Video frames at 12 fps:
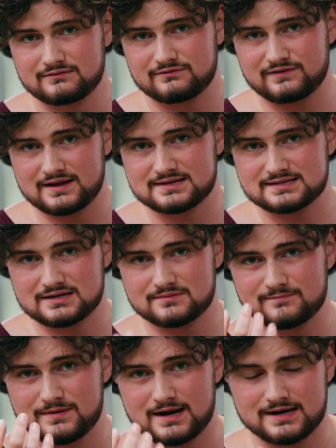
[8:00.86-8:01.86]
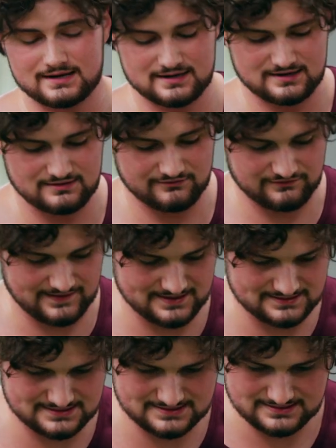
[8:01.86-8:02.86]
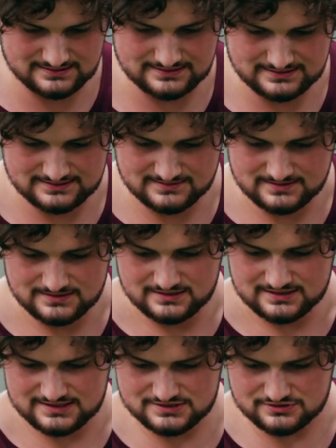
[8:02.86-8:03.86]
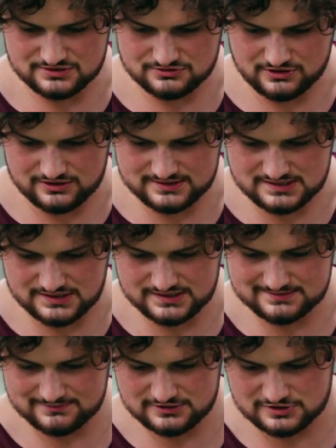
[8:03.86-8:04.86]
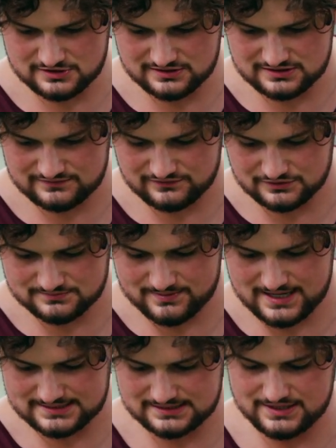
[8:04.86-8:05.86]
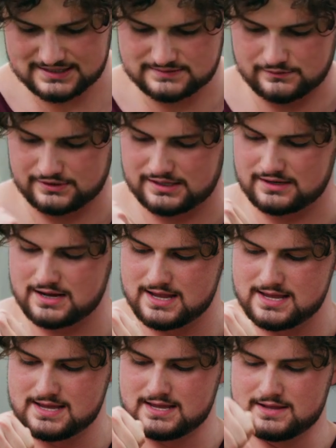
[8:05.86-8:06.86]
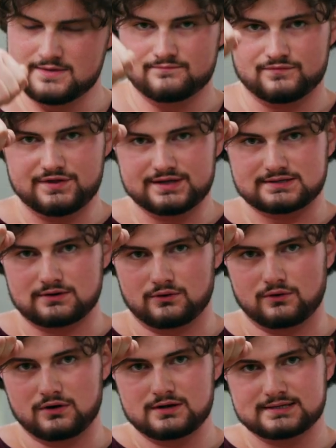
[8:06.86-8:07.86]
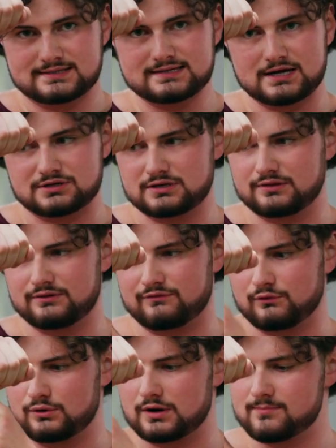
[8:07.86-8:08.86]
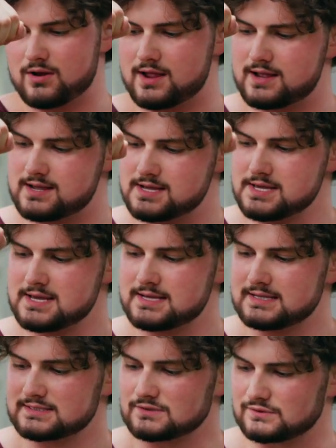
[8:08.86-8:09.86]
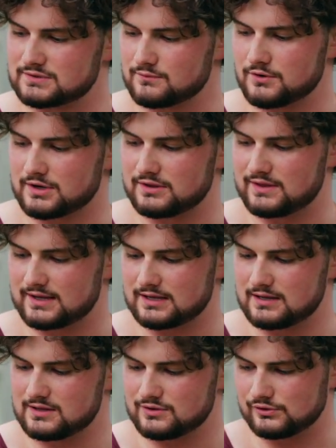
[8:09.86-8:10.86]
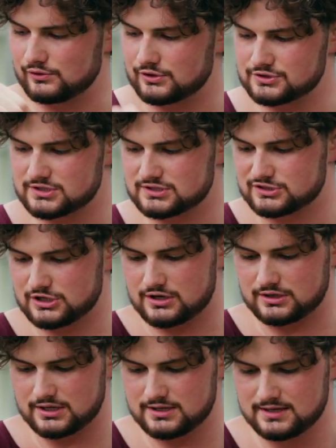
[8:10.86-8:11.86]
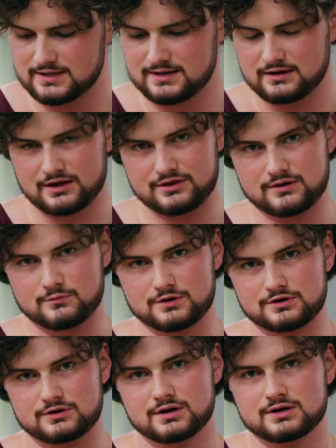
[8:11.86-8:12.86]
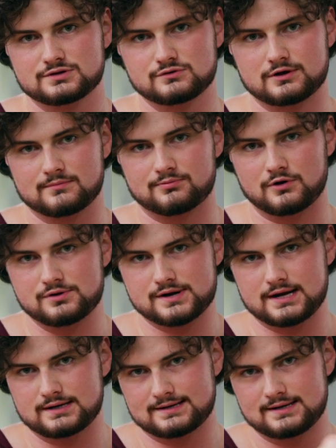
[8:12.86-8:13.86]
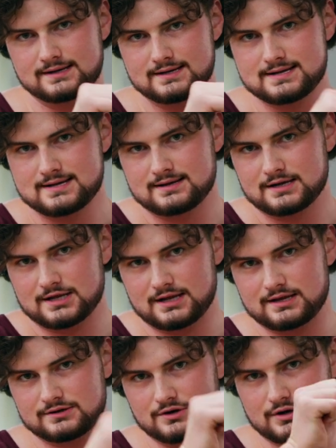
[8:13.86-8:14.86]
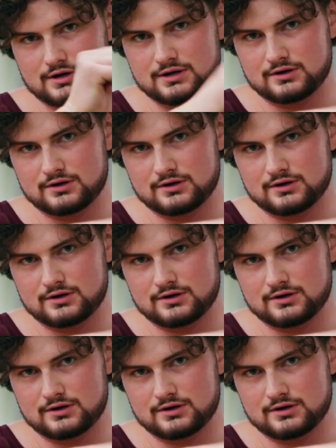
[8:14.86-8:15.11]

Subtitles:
facing my face, because you're strongest in this position. It just feels best, and that's working this whole section of the forearm. So it's working like the largest chunk, and then when you're doing it pronated and you're